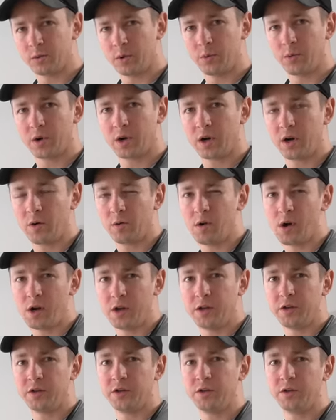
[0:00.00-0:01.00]
where we're gonna run
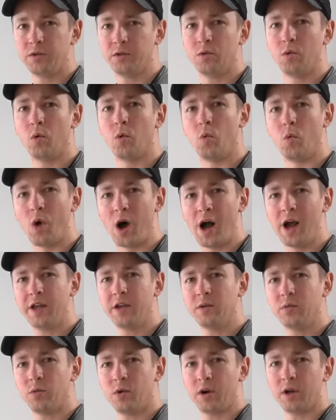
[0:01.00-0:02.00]
into why
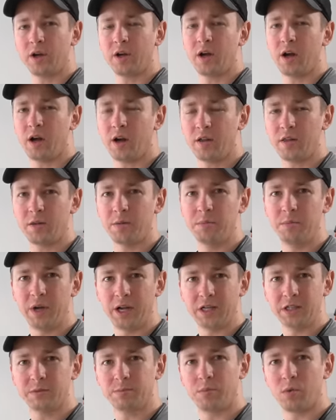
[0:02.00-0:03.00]
you wanna cut the
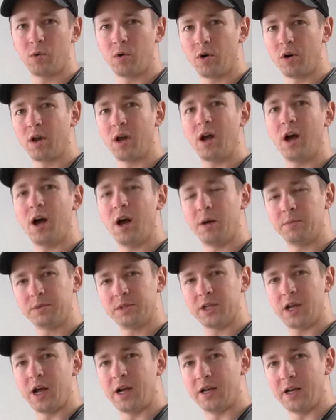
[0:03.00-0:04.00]
baseboard
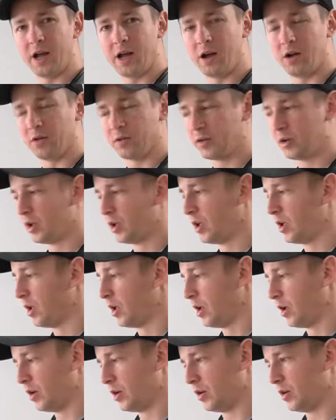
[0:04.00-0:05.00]
upside down.
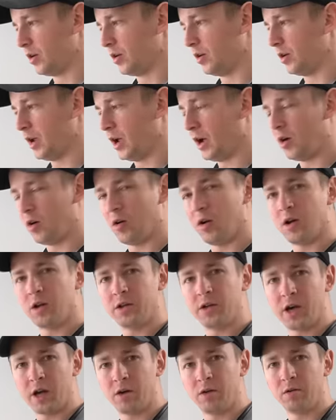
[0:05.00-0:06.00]
Now,
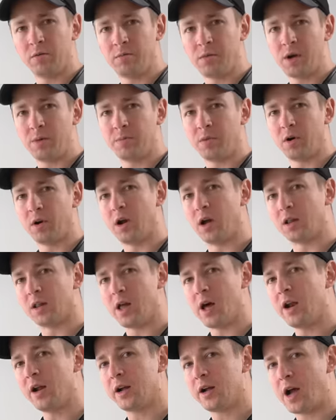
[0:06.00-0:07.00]
you gotta remember, a
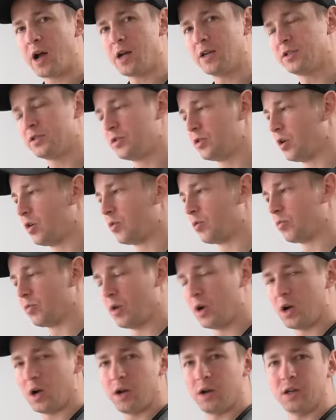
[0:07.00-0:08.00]
lot of guys don't
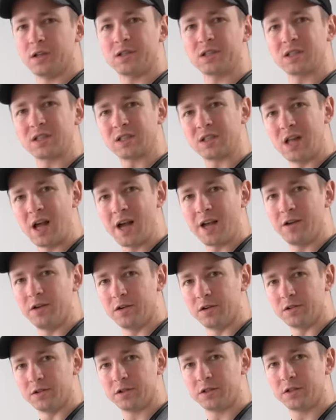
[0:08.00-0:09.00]
run
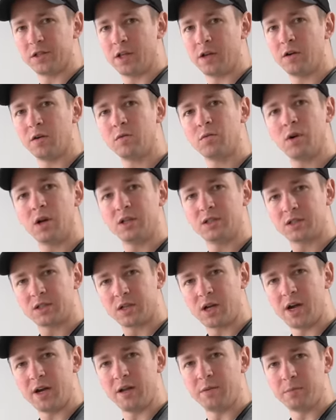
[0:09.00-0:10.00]
sliders. They don't run
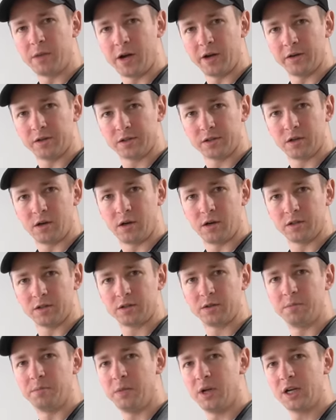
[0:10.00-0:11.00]
sliding miter
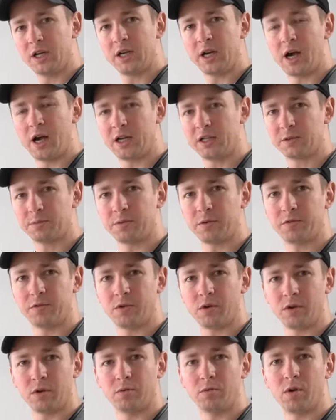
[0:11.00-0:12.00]
saws. Many guys
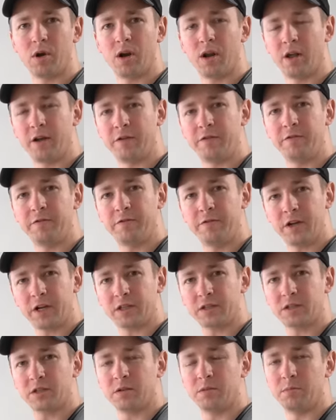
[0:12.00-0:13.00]
prefer to run a
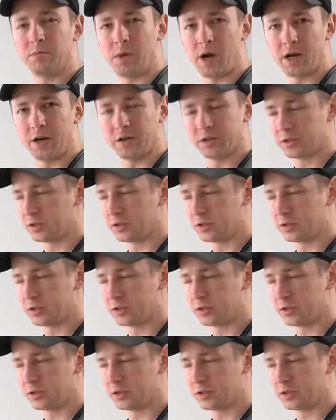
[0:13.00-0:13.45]
fixed miter